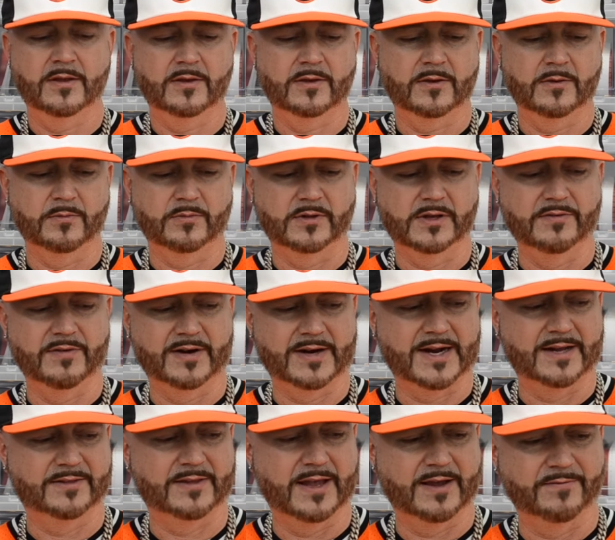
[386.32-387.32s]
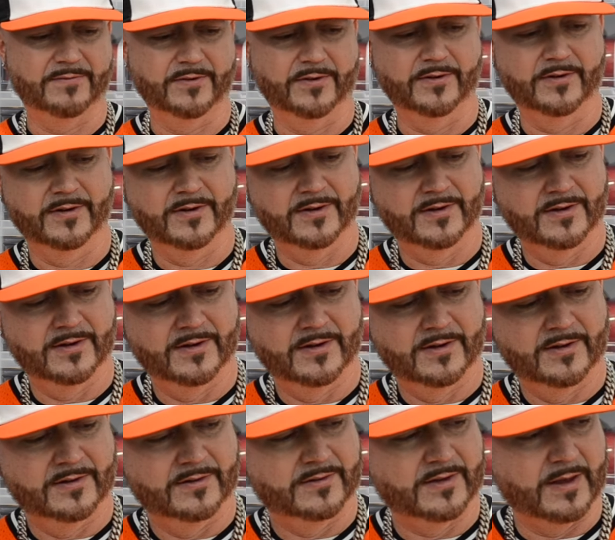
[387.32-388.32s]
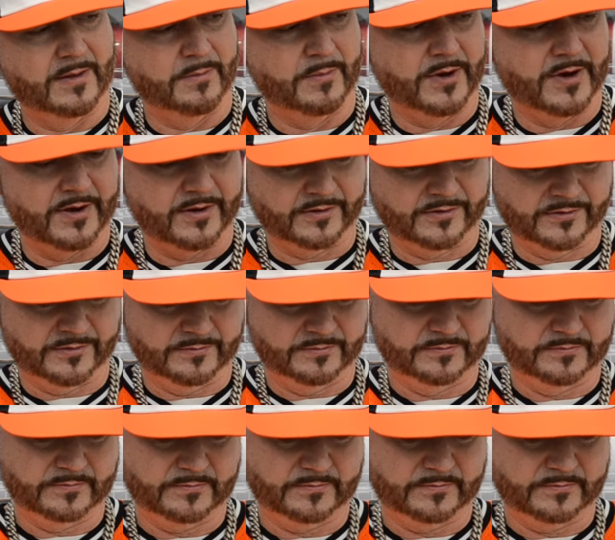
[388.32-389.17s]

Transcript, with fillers: Couldn't believe I got that for ten bucks.